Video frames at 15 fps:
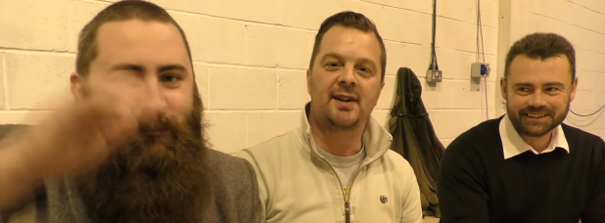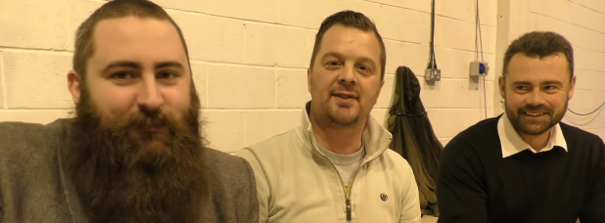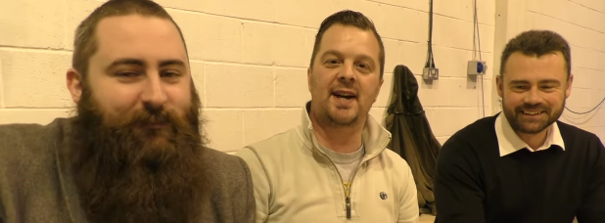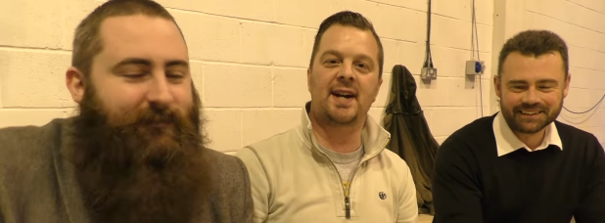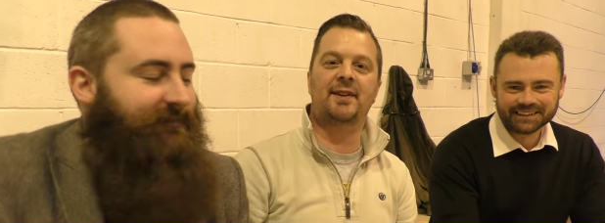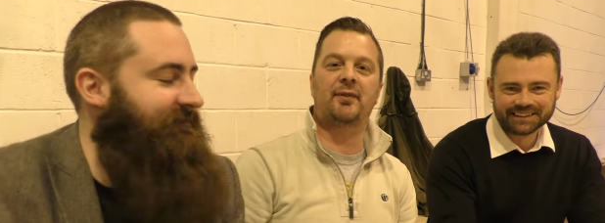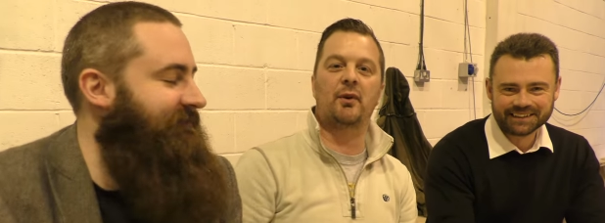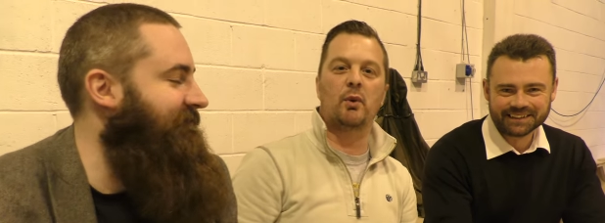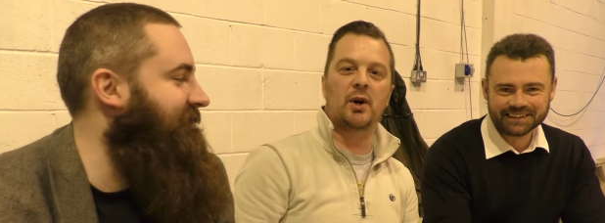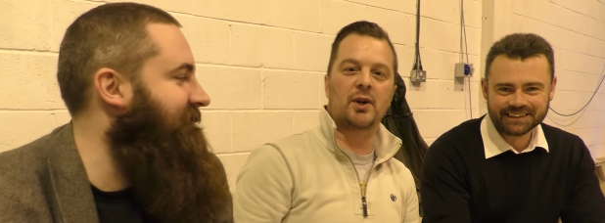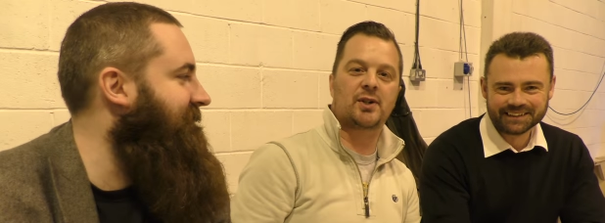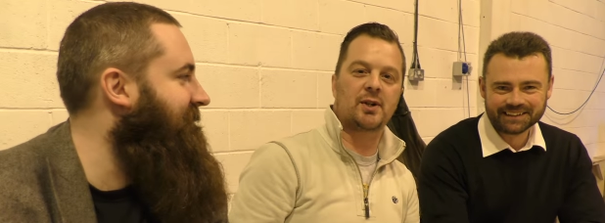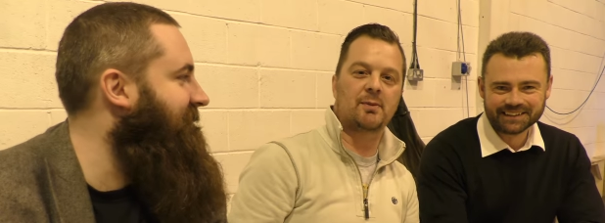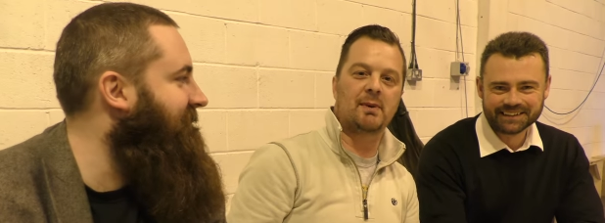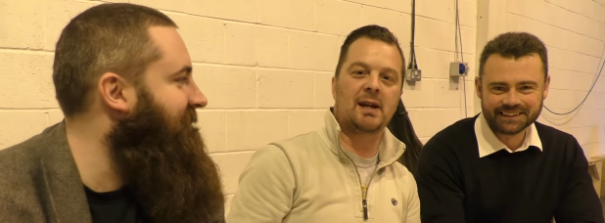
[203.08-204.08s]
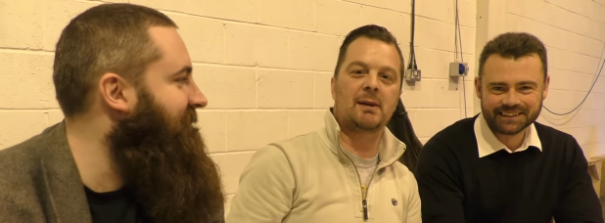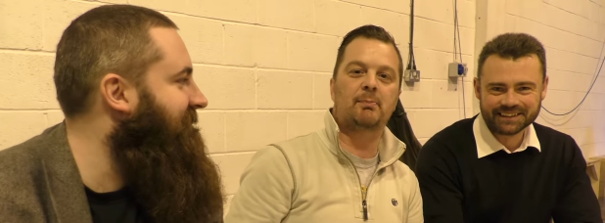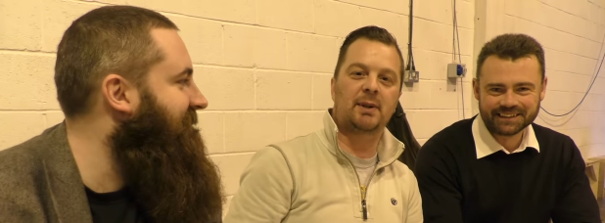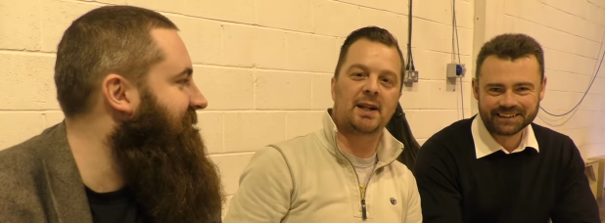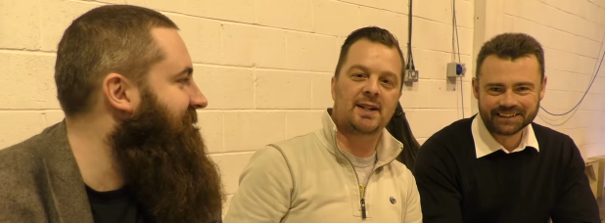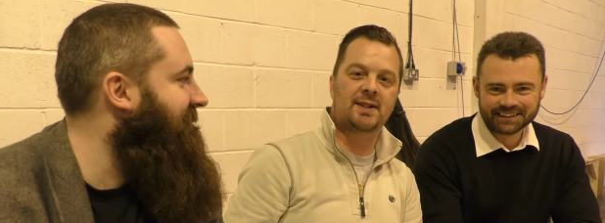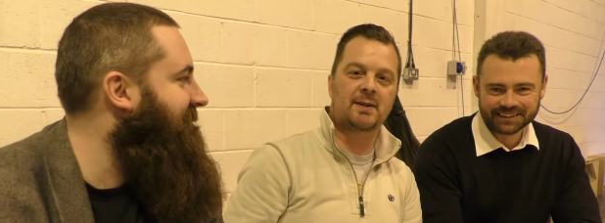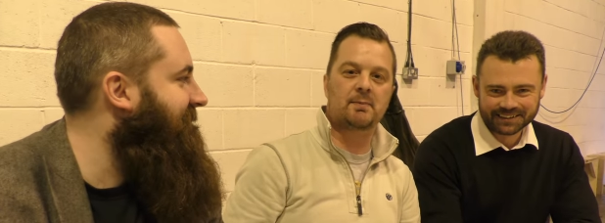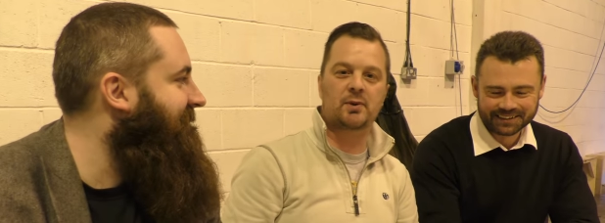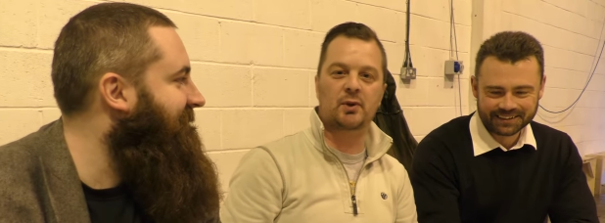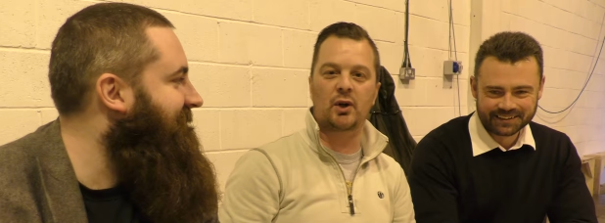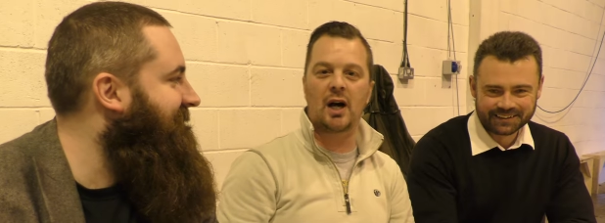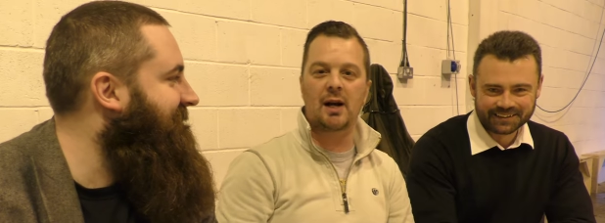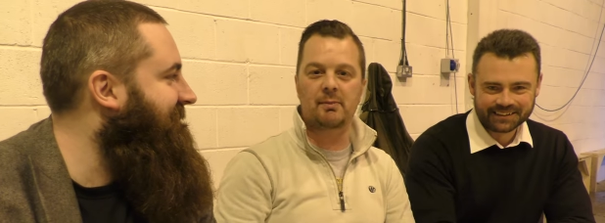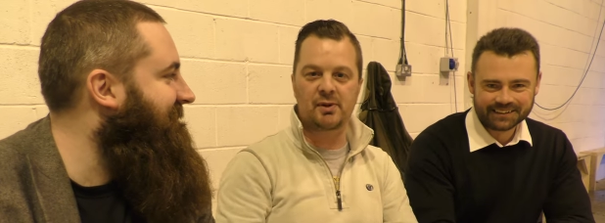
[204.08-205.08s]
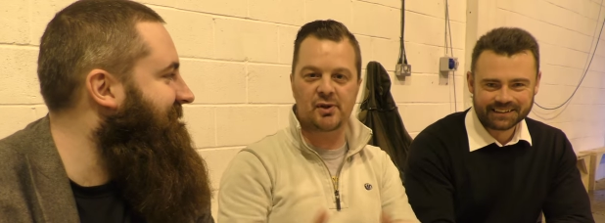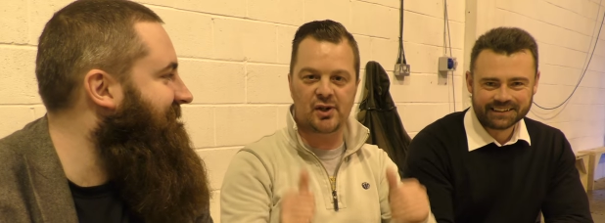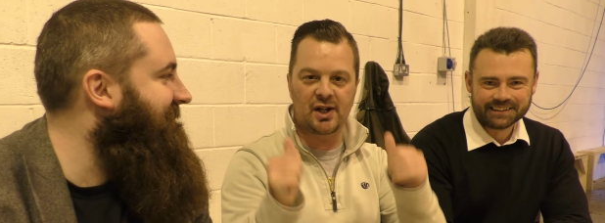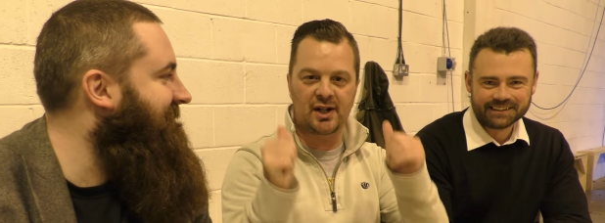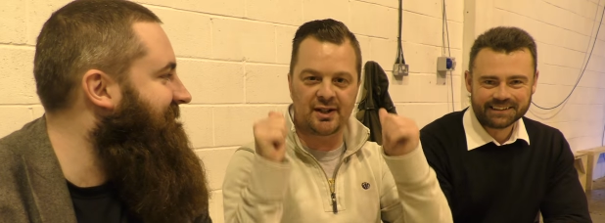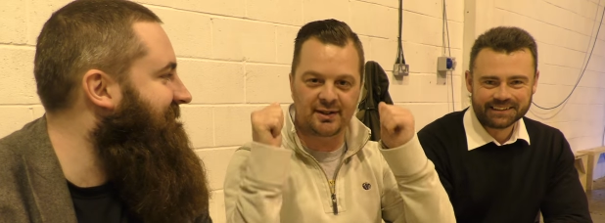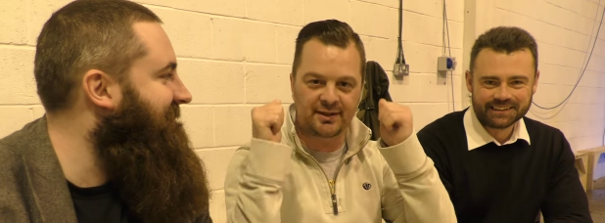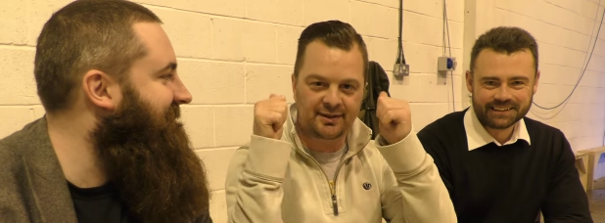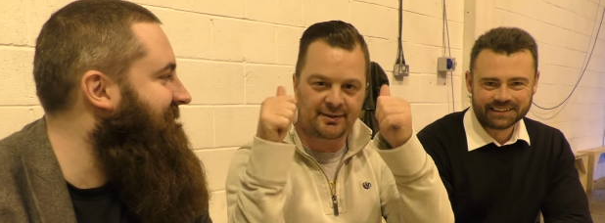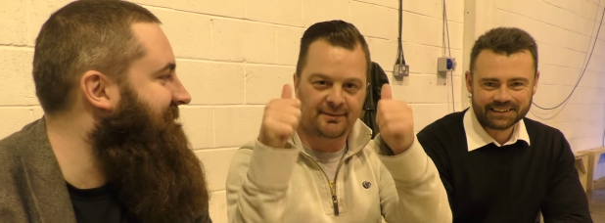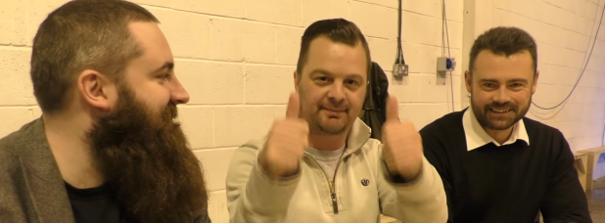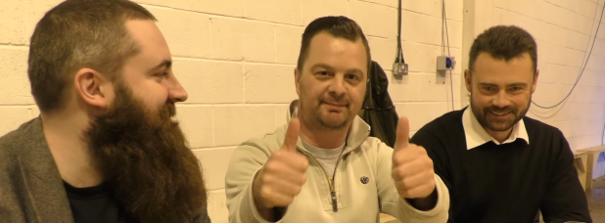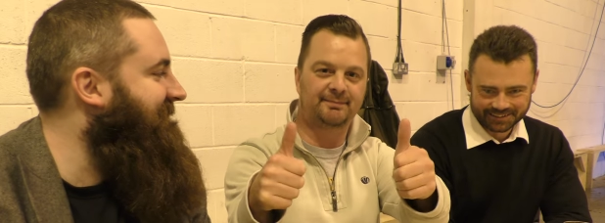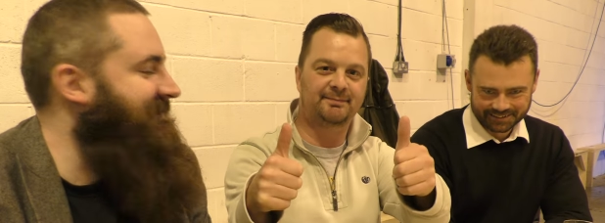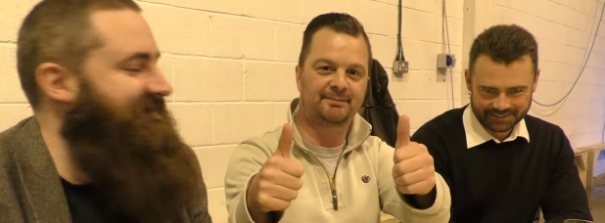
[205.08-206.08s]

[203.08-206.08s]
Speaker 1: Thanks for watching me. Please subscribe and cheers.